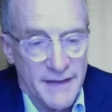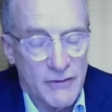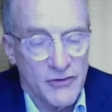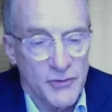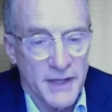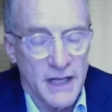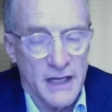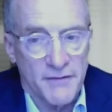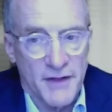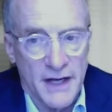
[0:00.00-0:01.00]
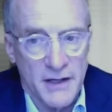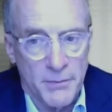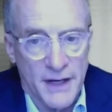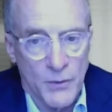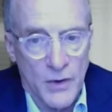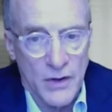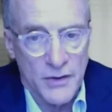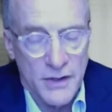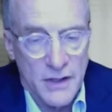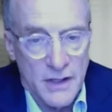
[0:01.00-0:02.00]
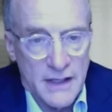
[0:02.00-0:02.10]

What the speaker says: And that was the beginning of the high yield bond world.